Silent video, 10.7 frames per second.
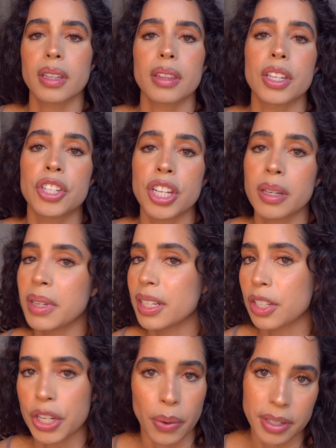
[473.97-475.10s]
The gym
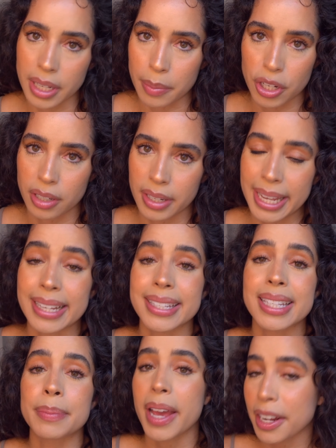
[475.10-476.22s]
is no exception.
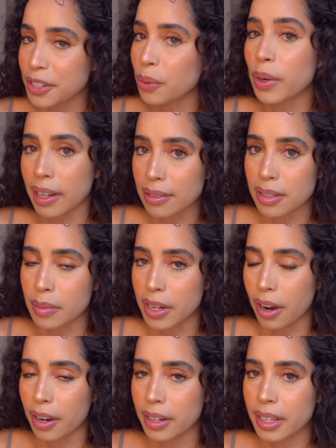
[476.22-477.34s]
Expect your workouts to be
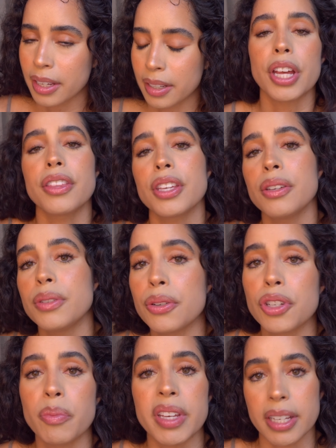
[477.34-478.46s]
hard. Nothing you do
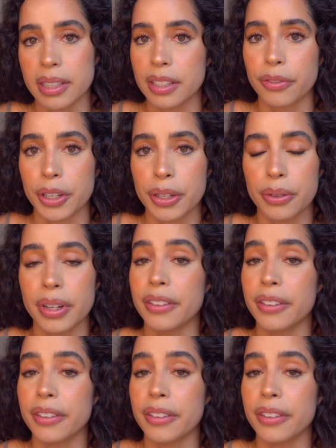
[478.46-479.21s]
should be easy for you.